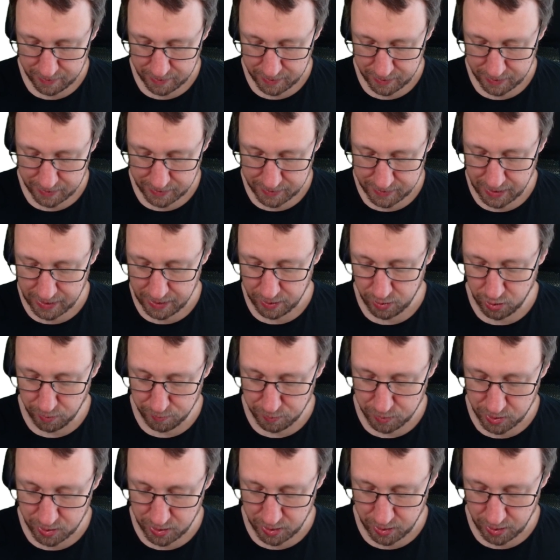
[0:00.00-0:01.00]
second
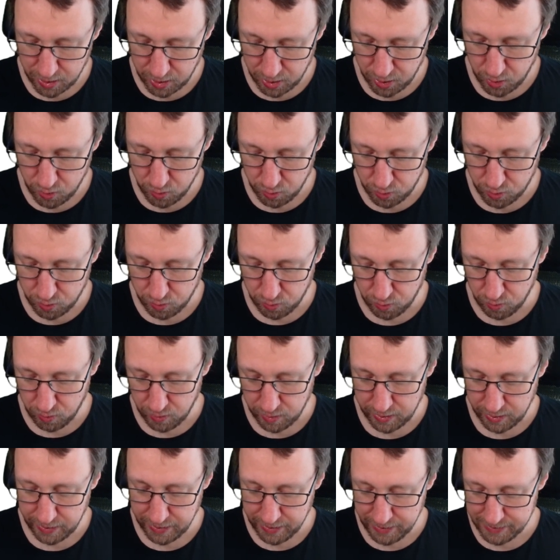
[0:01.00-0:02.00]
option, U2
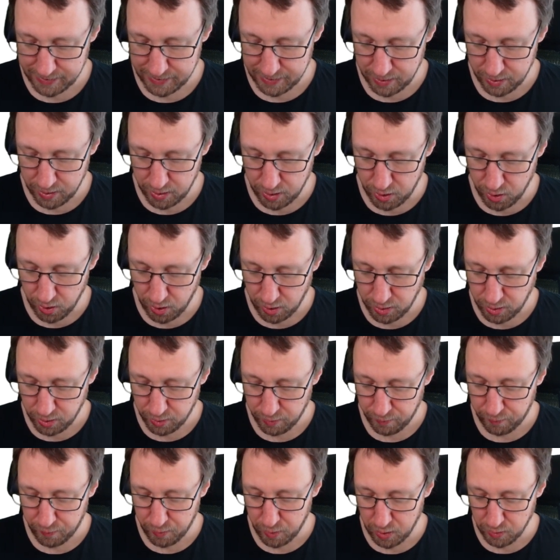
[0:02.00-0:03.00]
is not
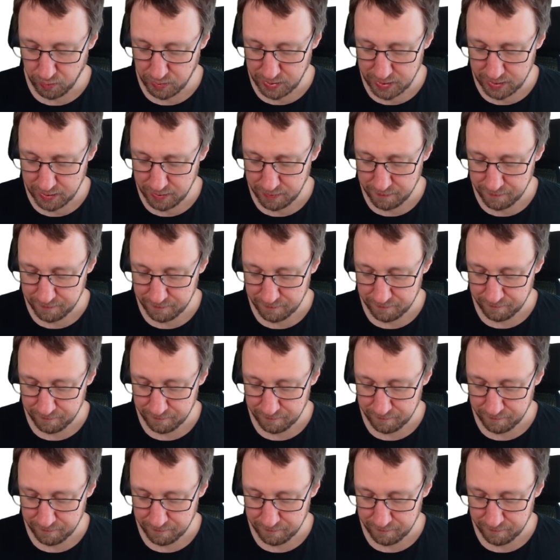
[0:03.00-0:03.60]
frozen.